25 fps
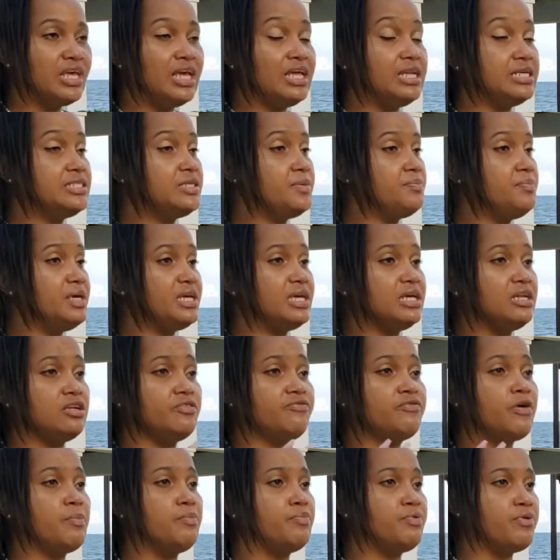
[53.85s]
It is the
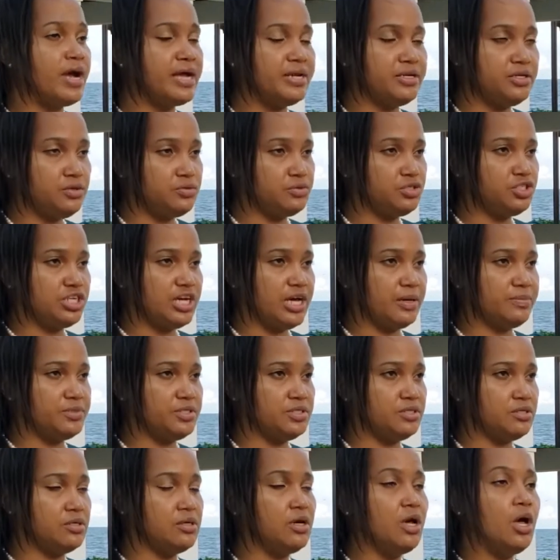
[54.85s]
beginning of a brand new
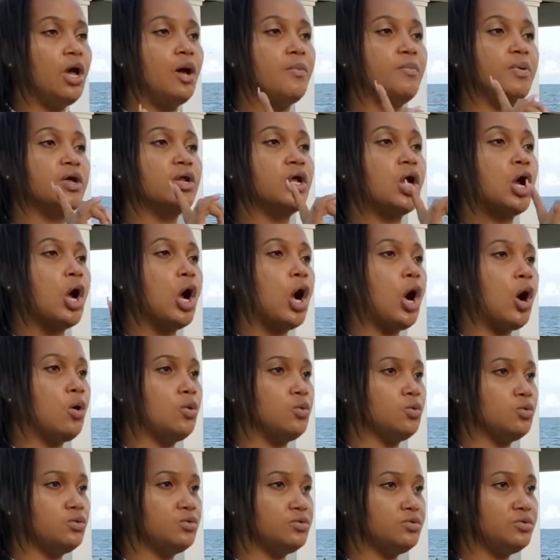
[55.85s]
chapter, but
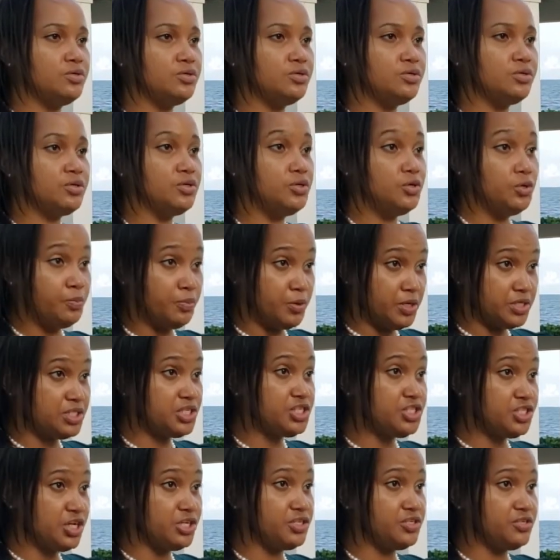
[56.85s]
how you
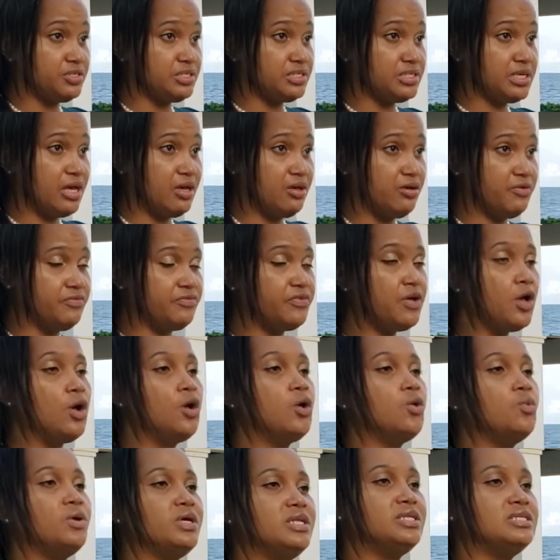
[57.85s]
position yourself
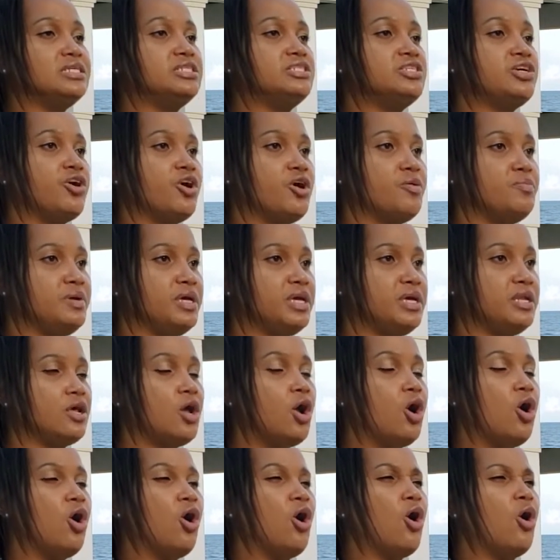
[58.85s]
will determine
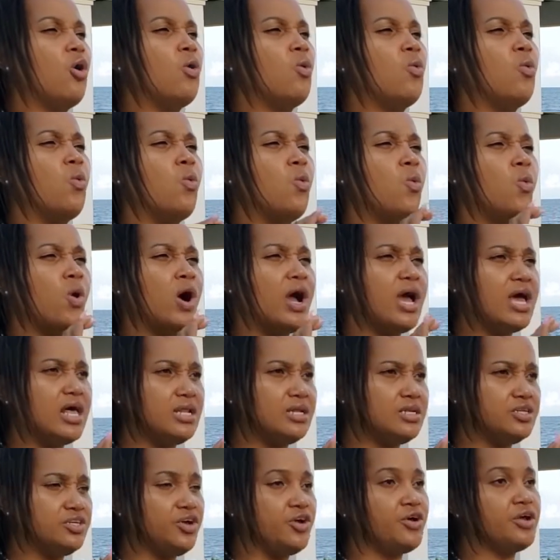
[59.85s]
how
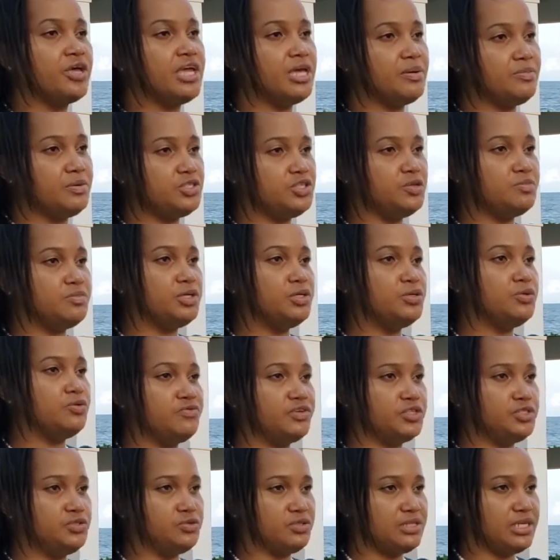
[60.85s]
well you're able to
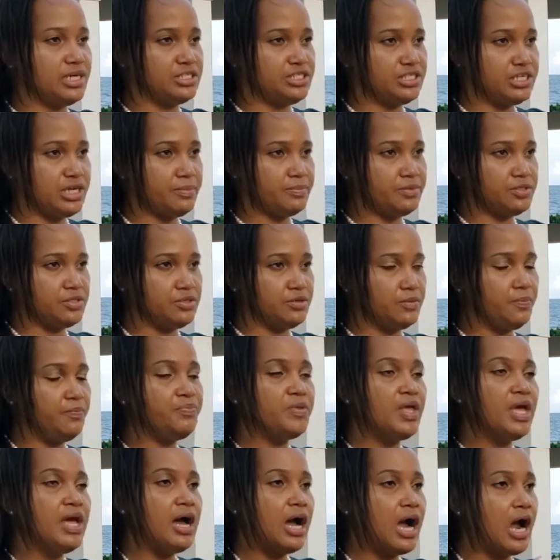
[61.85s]
maneuver through that chapter.
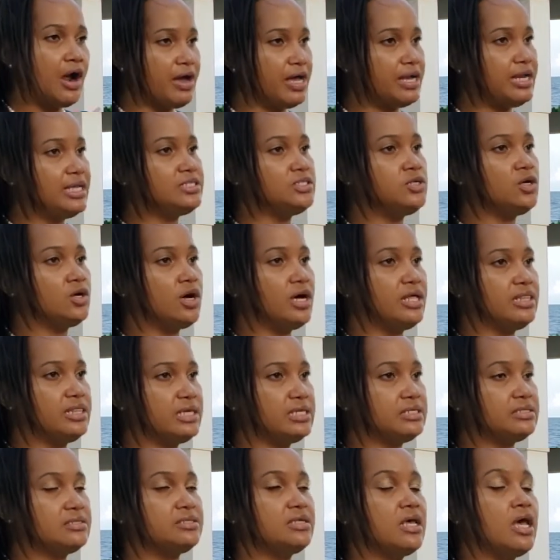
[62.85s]
All right, let's look on
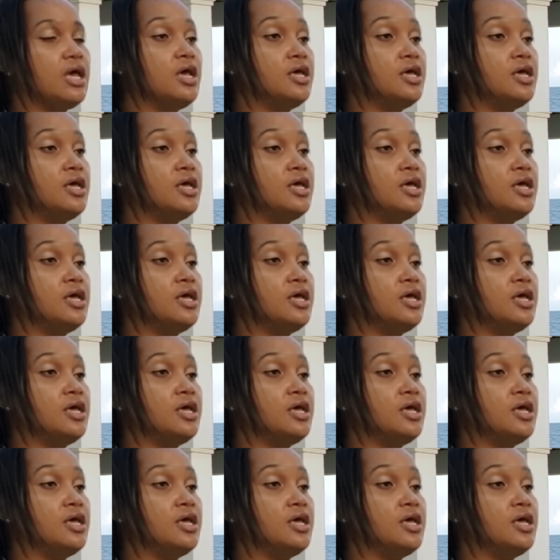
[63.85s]
this.